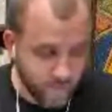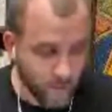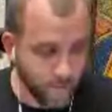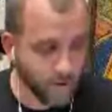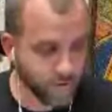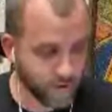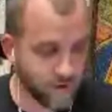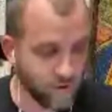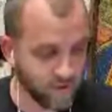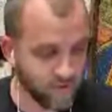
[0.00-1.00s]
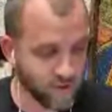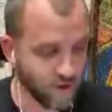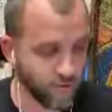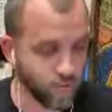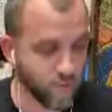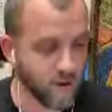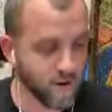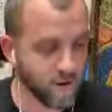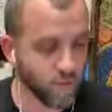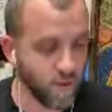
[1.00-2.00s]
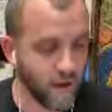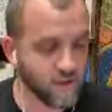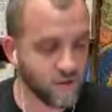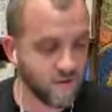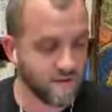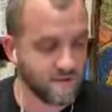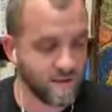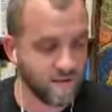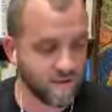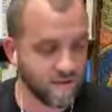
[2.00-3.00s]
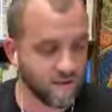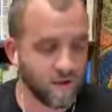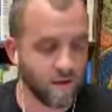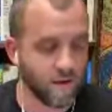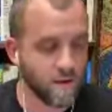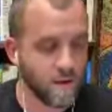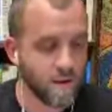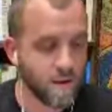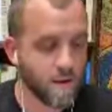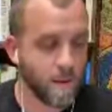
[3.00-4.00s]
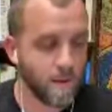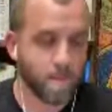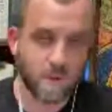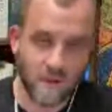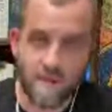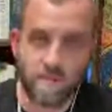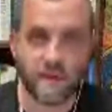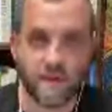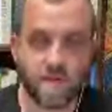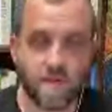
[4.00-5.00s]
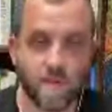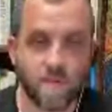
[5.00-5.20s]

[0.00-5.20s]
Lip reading: persecuting the church regarding the righteousness that is in the law, blameless.